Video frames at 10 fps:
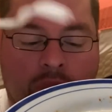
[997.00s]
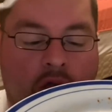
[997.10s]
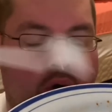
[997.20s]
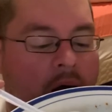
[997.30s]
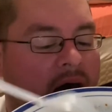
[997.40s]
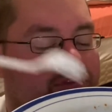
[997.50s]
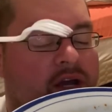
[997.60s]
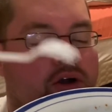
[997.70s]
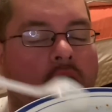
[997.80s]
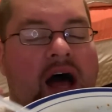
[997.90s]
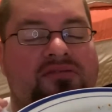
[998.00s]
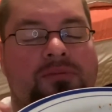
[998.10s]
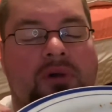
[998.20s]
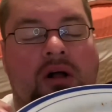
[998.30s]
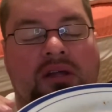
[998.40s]
Go out there, go have some
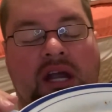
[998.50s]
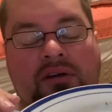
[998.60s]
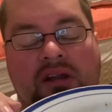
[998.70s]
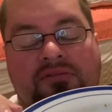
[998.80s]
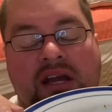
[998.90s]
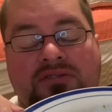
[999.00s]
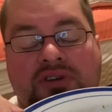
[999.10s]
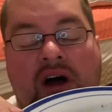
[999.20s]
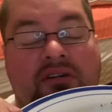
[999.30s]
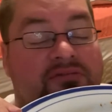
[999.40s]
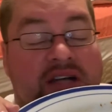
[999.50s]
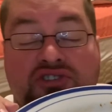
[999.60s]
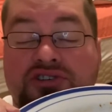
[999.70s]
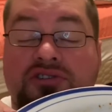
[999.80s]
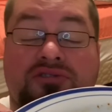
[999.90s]
culinary
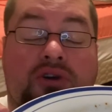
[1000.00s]
adventures,